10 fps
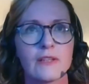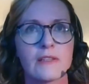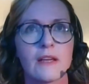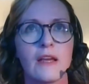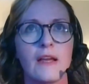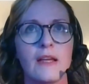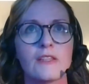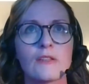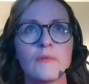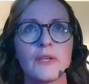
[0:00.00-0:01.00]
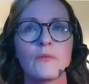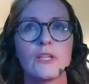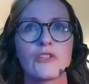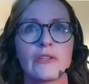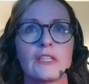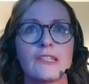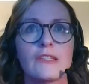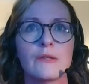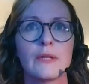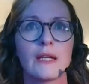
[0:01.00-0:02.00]
And it's something we try to
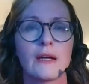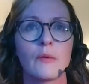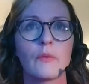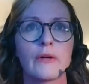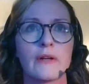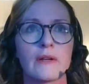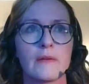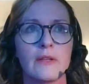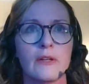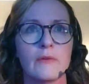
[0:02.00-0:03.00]
do in our work.